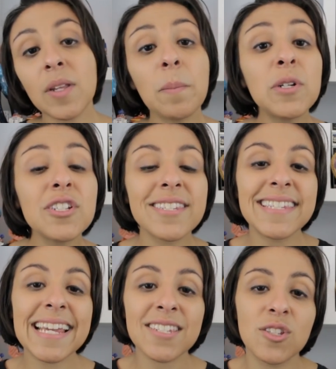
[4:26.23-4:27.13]
Number
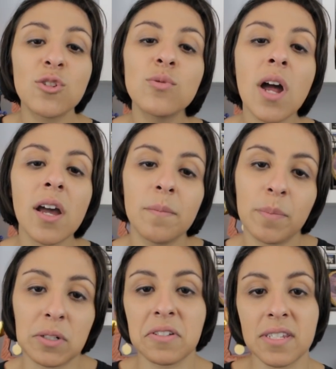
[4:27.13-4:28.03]
six, do not
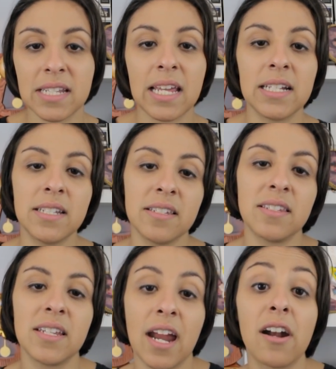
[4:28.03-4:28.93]
impersonate a
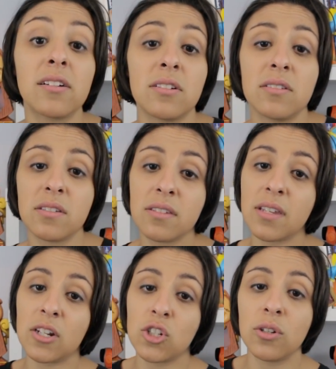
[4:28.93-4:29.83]
Disney character. This is
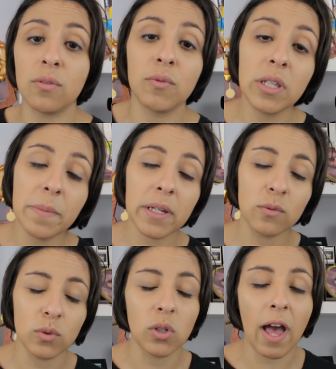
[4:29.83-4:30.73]
actually a really big
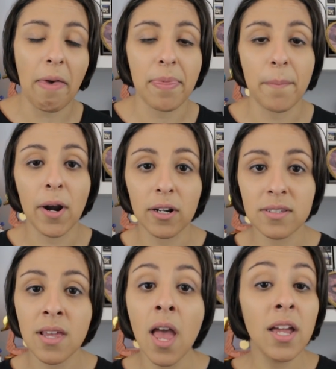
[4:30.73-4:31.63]
rule at the
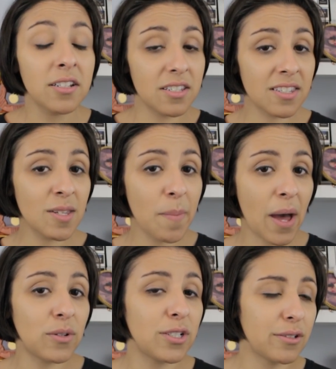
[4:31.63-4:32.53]
parks. Disney
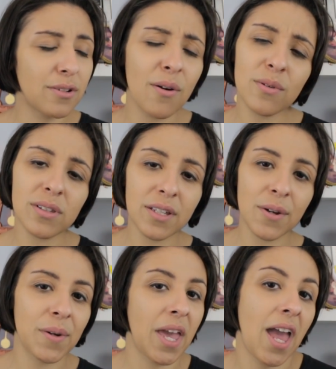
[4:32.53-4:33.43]
bounding, totally
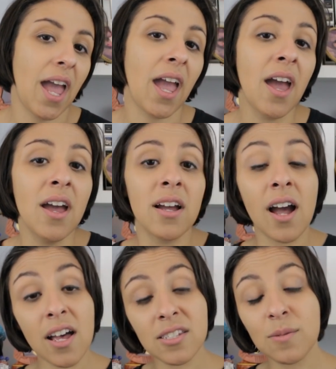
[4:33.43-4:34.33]
okay.
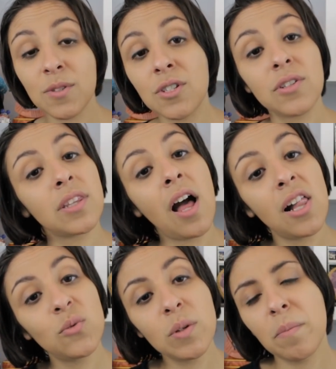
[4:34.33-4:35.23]
Costumes during the
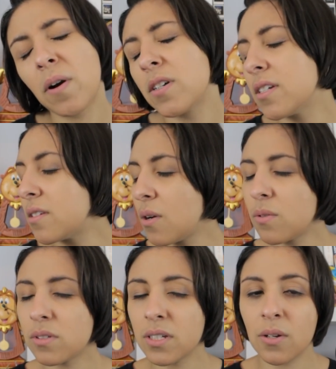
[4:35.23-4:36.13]
Halloween party,
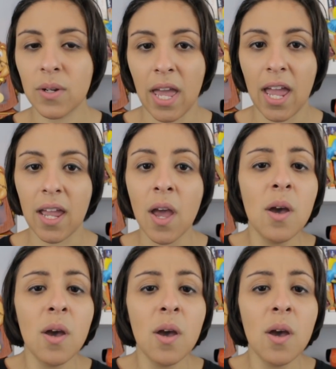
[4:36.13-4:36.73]
totally okay.